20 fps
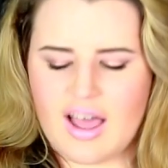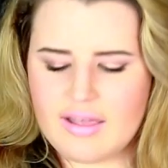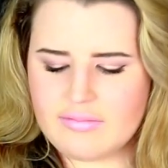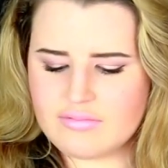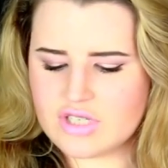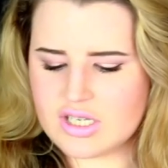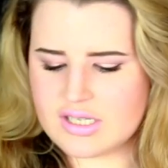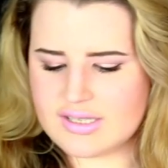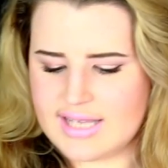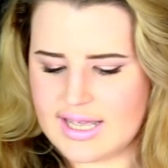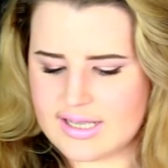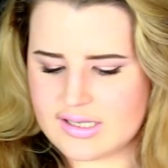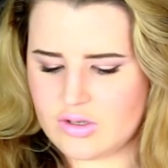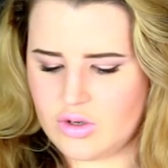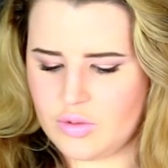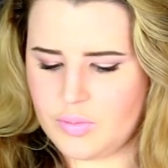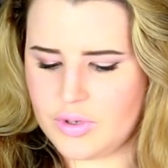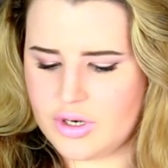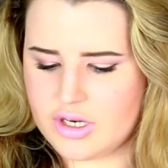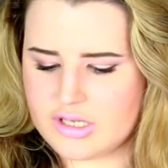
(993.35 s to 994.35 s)
I'm just that
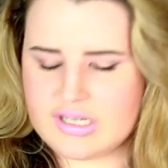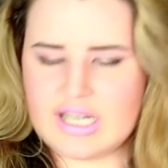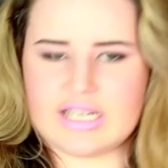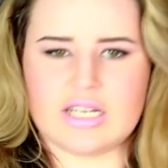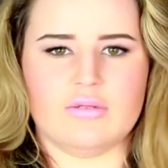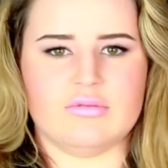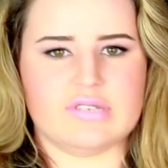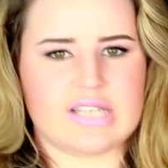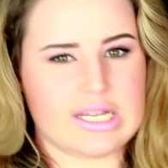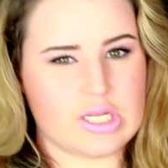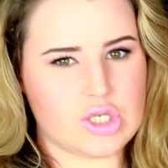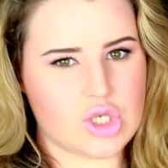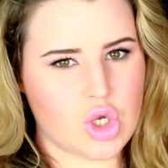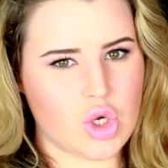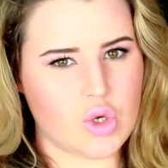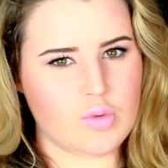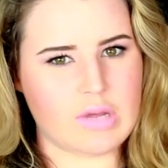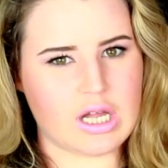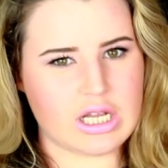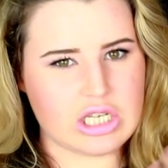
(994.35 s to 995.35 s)
sort of person. I don't take
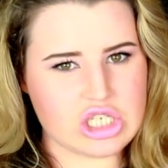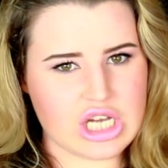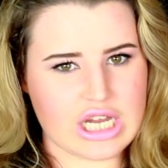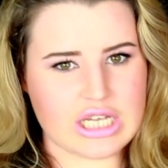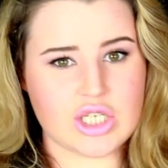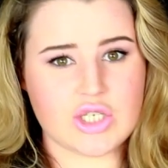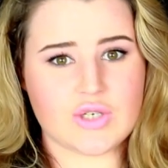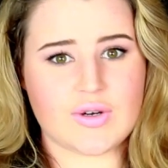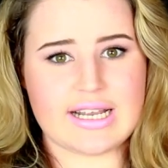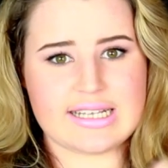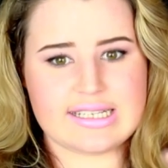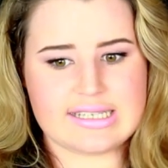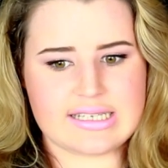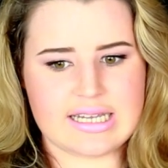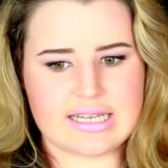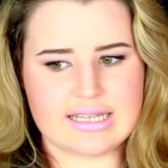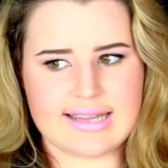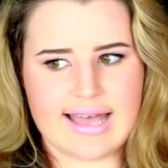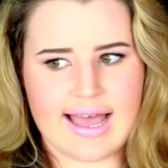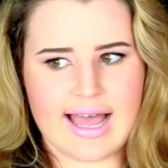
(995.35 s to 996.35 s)
too much interest
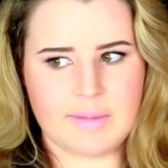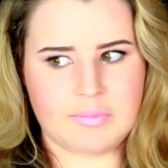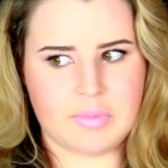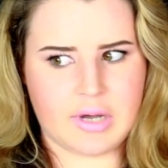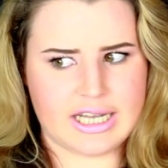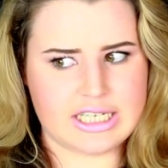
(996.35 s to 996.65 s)
in that,